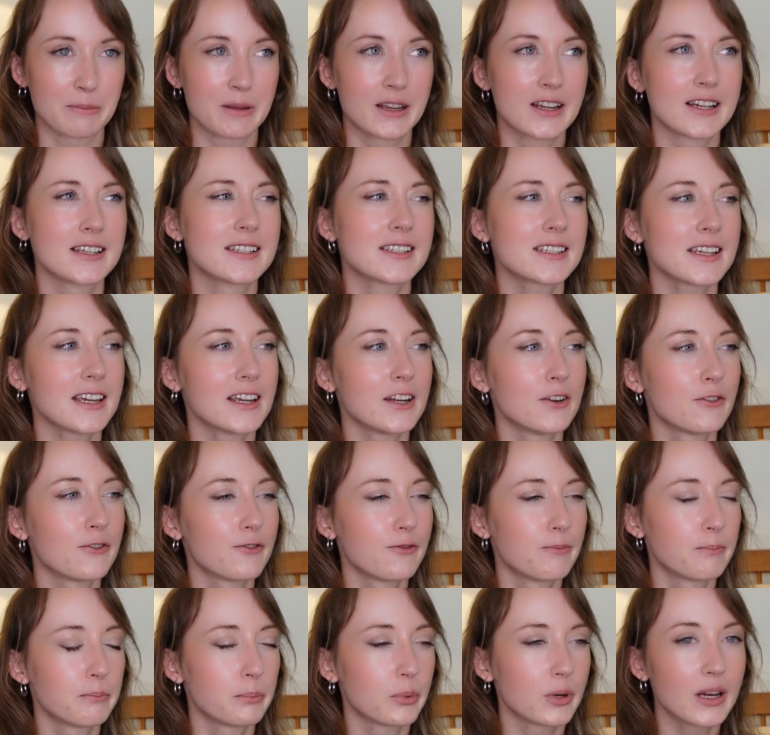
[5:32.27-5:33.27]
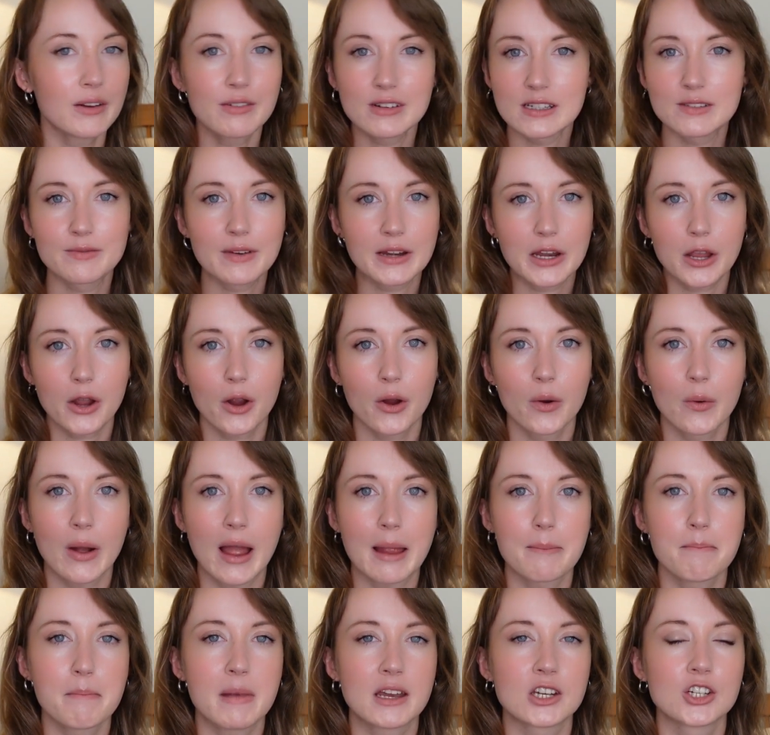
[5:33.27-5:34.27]
because in a previous video
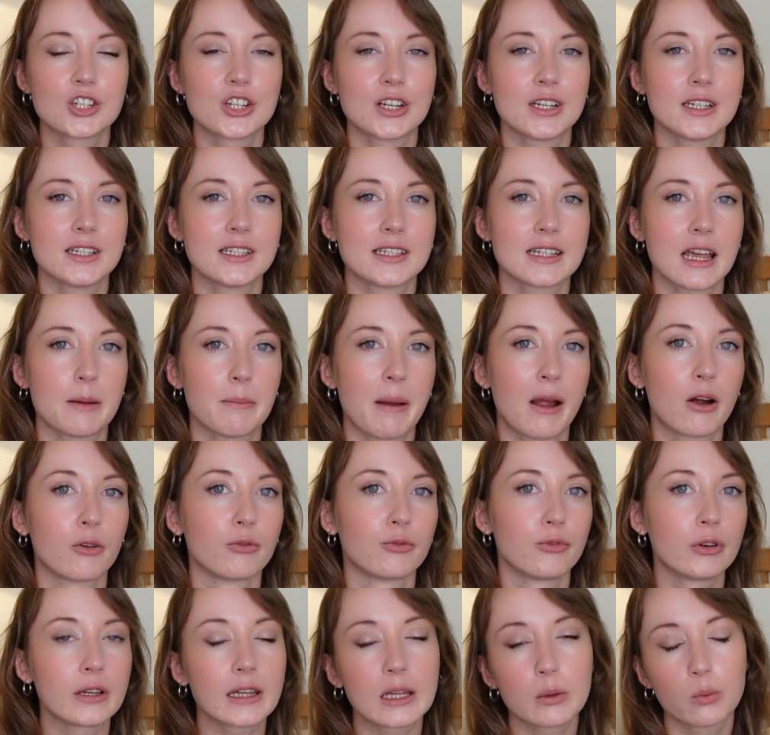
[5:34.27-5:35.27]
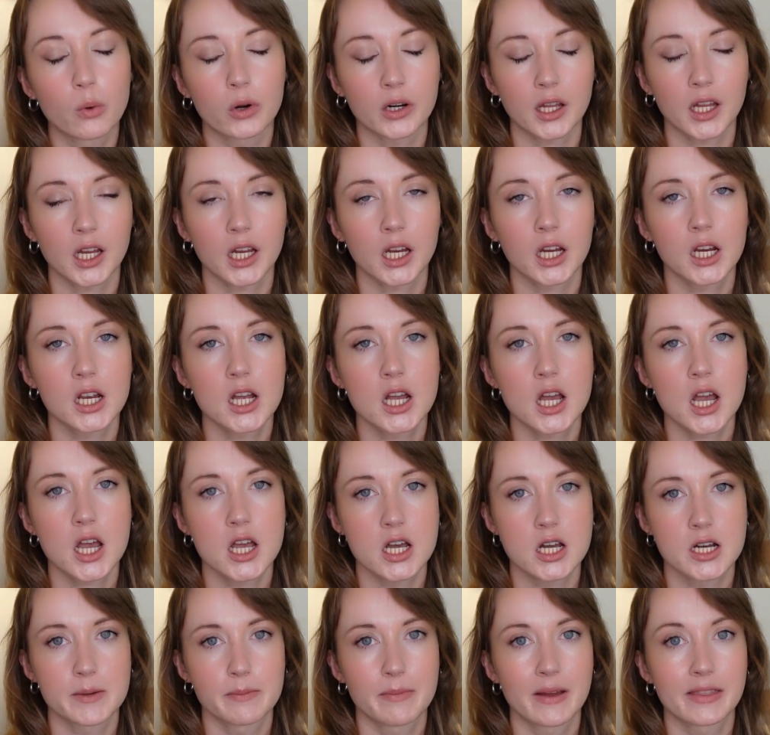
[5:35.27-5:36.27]
I mentioned about really wanting
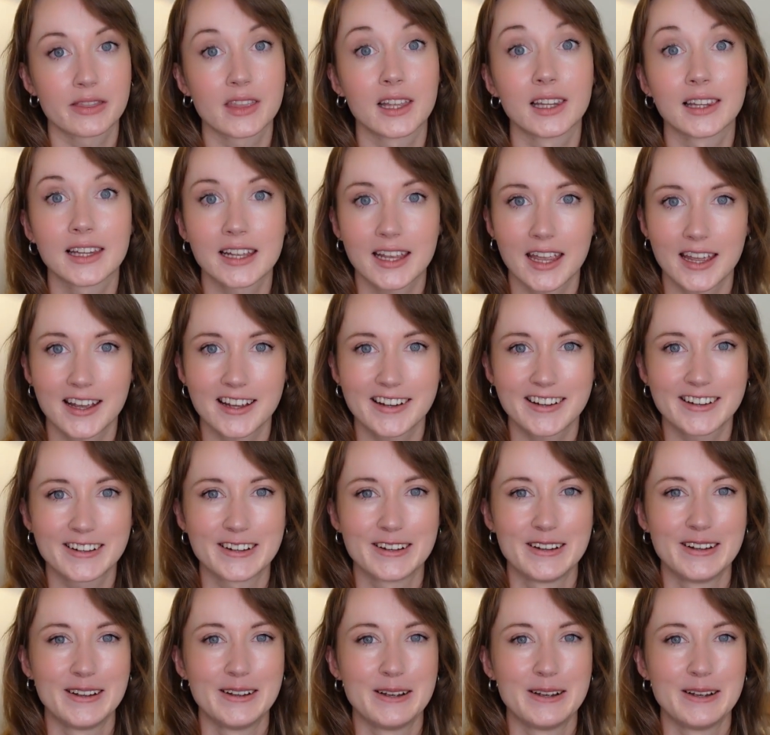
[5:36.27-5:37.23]
the Lykke